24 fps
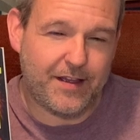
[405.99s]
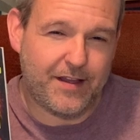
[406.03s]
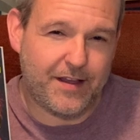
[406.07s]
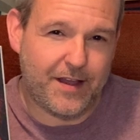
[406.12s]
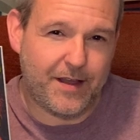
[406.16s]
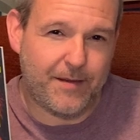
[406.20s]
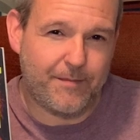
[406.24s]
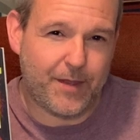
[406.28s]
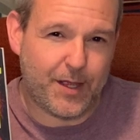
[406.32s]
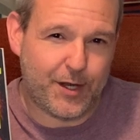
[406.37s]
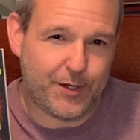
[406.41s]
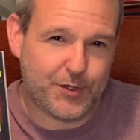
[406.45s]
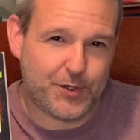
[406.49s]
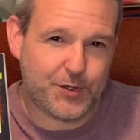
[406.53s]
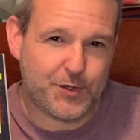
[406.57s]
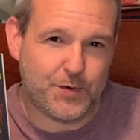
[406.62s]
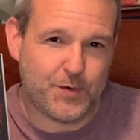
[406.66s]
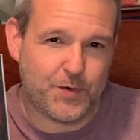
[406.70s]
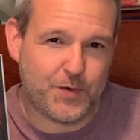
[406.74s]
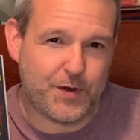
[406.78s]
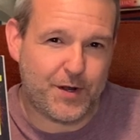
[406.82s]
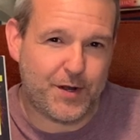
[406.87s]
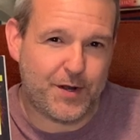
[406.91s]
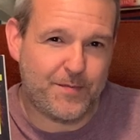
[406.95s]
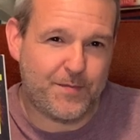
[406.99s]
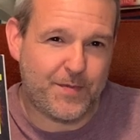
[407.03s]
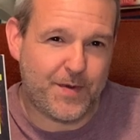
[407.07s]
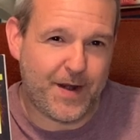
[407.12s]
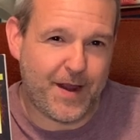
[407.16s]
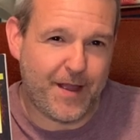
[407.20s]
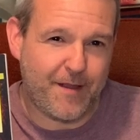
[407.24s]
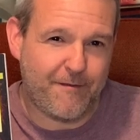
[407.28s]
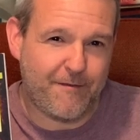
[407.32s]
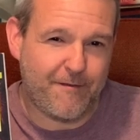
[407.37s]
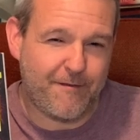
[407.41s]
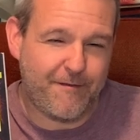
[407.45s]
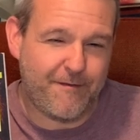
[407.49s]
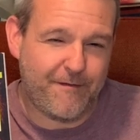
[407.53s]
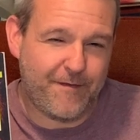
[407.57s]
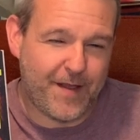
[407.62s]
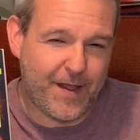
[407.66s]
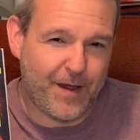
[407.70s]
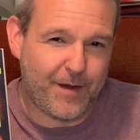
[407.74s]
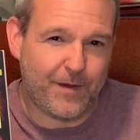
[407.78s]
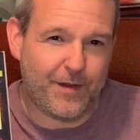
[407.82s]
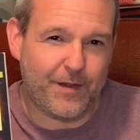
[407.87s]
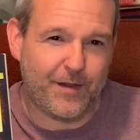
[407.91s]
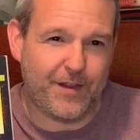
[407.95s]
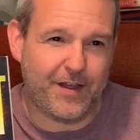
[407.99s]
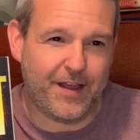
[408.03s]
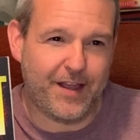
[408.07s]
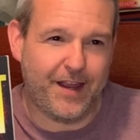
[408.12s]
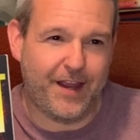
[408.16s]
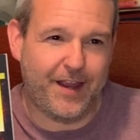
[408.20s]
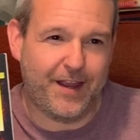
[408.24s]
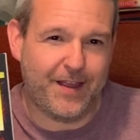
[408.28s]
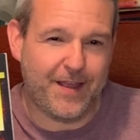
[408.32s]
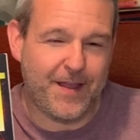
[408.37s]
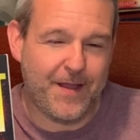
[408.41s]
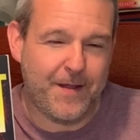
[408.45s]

I'm not sure, but I felt like